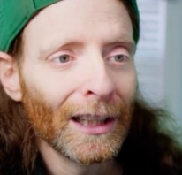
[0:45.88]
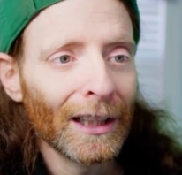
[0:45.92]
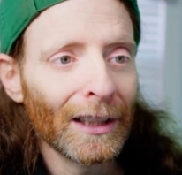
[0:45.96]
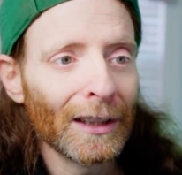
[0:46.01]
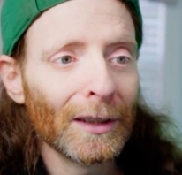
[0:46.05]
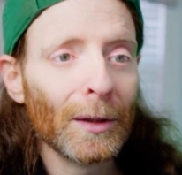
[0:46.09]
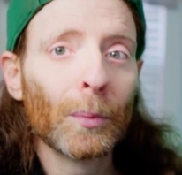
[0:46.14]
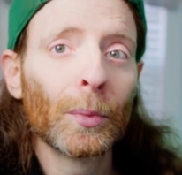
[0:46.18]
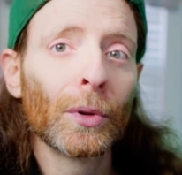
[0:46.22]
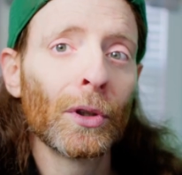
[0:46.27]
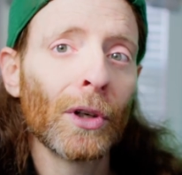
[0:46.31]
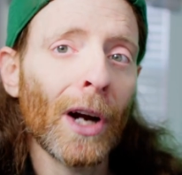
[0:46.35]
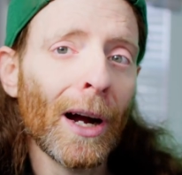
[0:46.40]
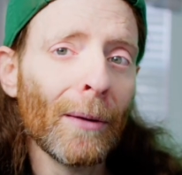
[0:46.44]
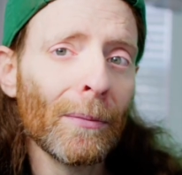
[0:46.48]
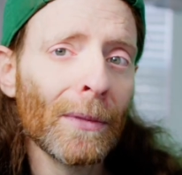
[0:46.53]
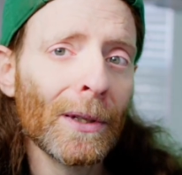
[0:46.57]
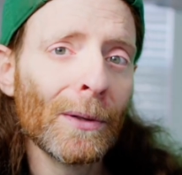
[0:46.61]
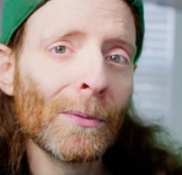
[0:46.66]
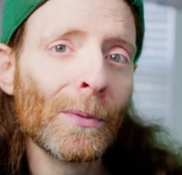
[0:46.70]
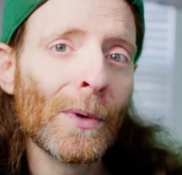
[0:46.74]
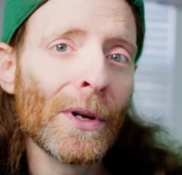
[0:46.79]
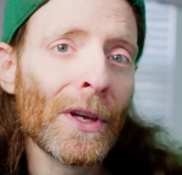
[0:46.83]
The
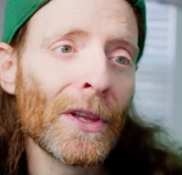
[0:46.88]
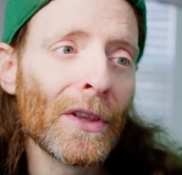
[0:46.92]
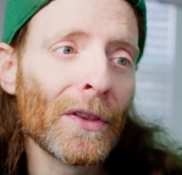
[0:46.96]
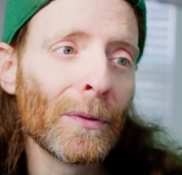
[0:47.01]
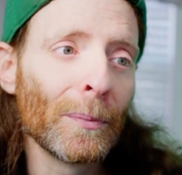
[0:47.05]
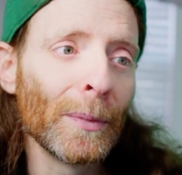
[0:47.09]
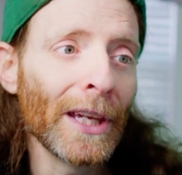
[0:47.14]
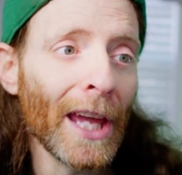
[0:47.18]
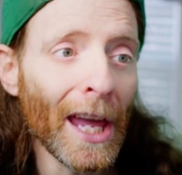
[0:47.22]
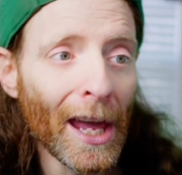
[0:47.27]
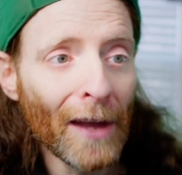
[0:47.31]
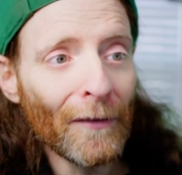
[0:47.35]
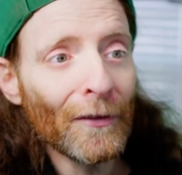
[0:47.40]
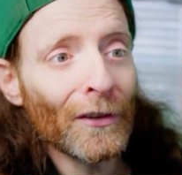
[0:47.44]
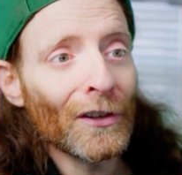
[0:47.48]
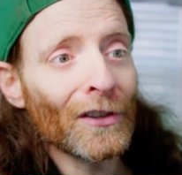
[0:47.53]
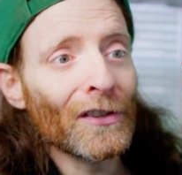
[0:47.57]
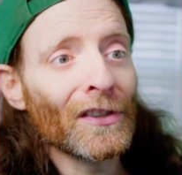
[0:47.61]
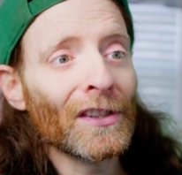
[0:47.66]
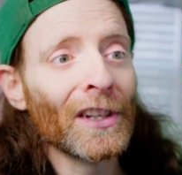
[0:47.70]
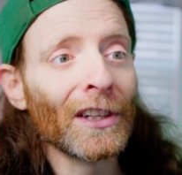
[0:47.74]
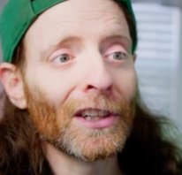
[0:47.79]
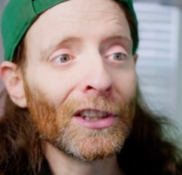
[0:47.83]
problem with
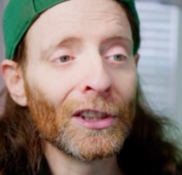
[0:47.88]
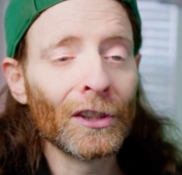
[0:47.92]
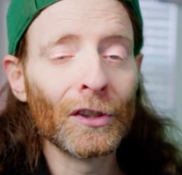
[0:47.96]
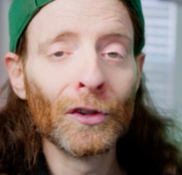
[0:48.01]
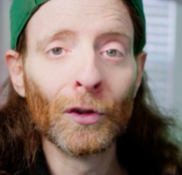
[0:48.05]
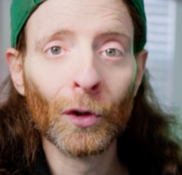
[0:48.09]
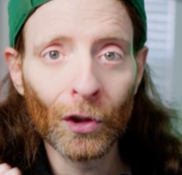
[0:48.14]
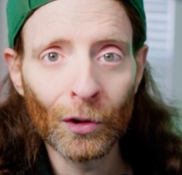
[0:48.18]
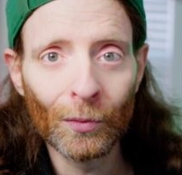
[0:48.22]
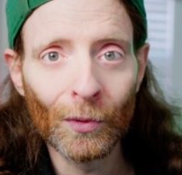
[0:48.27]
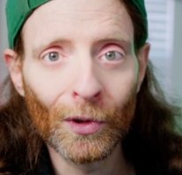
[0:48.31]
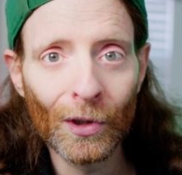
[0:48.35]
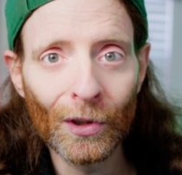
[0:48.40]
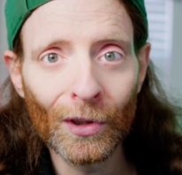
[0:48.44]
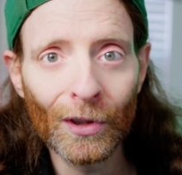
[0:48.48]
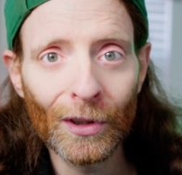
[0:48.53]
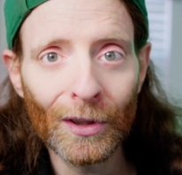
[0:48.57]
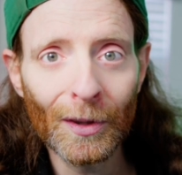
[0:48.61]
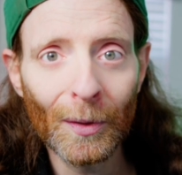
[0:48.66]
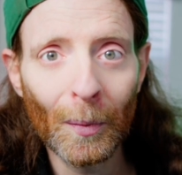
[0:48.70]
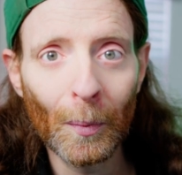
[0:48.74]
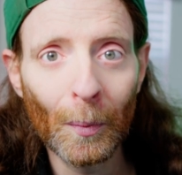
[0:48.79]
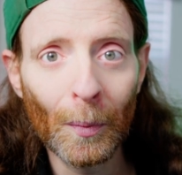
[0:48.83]
behaviors that are
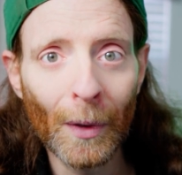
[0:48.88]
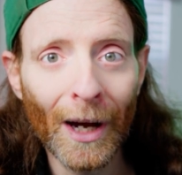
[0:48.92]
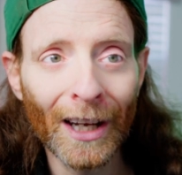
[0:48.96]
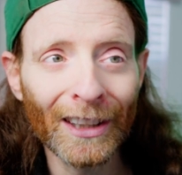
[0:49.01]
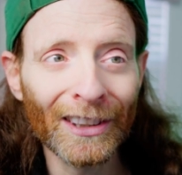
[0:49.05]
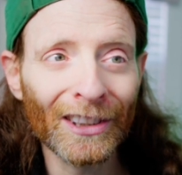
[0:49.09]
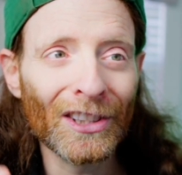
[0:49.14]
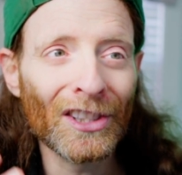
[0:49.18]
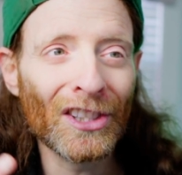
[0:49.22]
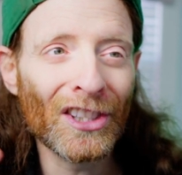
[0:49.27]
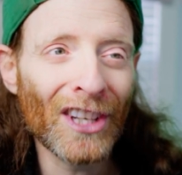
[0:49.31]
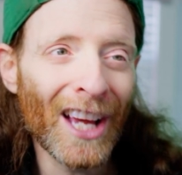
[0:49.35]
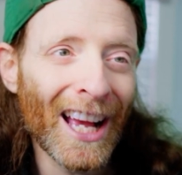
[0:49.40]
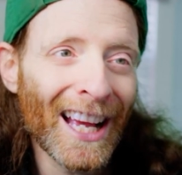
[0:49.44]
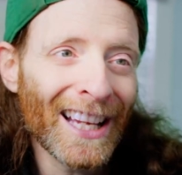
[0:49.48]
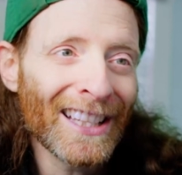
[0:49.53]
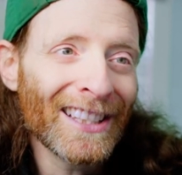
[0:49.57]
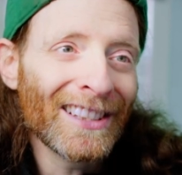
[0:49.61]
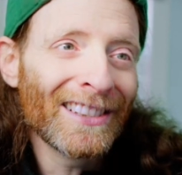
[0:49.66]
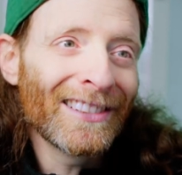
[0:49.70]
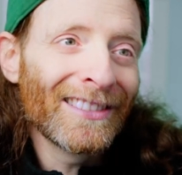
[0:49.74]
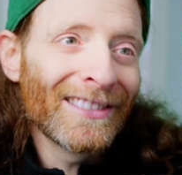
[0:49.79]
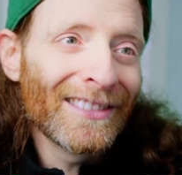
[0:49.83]
normal but are
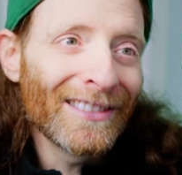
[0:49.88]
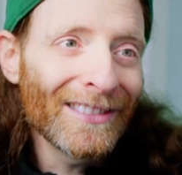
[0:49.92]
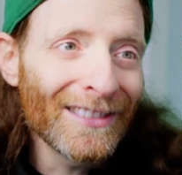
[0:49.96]
just